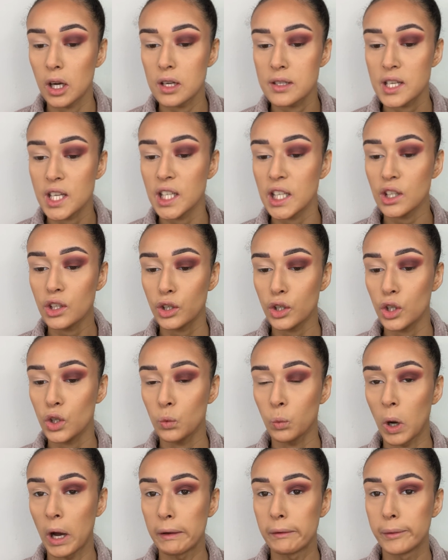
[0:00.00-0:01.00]
Because I need a
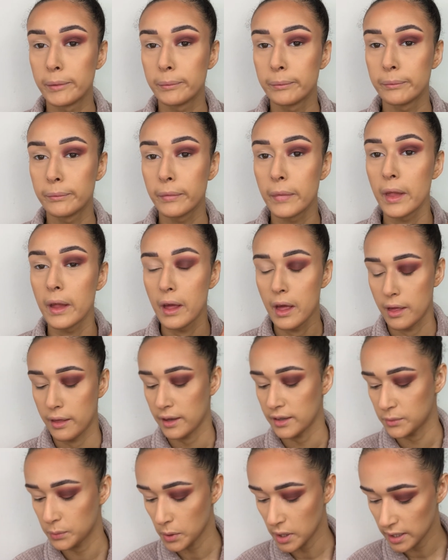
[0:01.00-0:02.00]
new one.
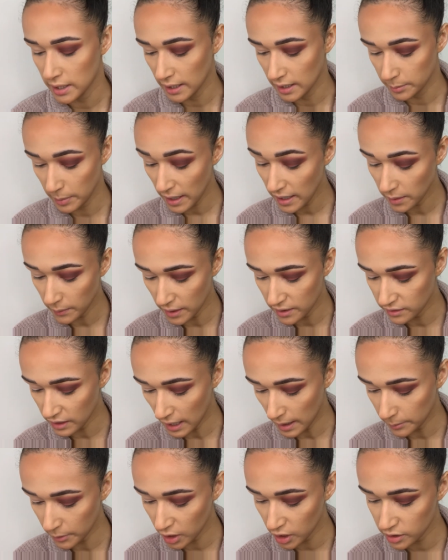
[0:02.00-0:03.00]
That's what I need. But anyways,
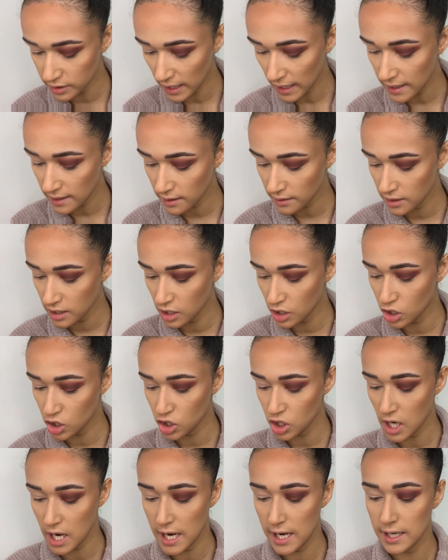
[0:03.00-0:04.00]
yeah, I'm going to take the
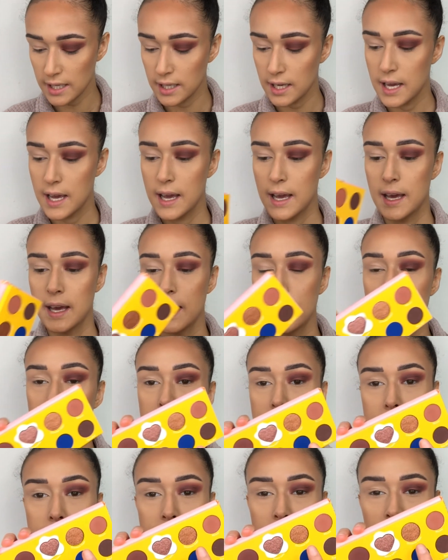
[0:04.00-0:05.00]
shade
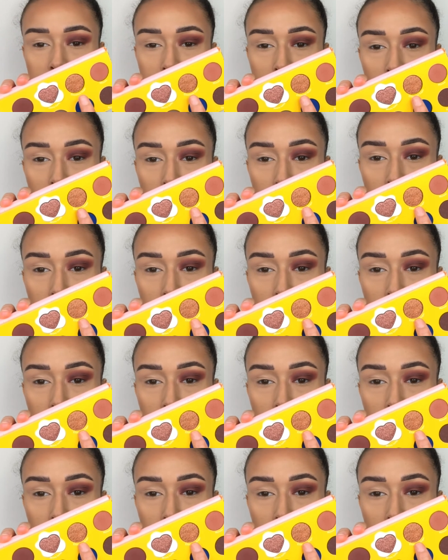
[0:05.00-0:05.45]
Cinnamon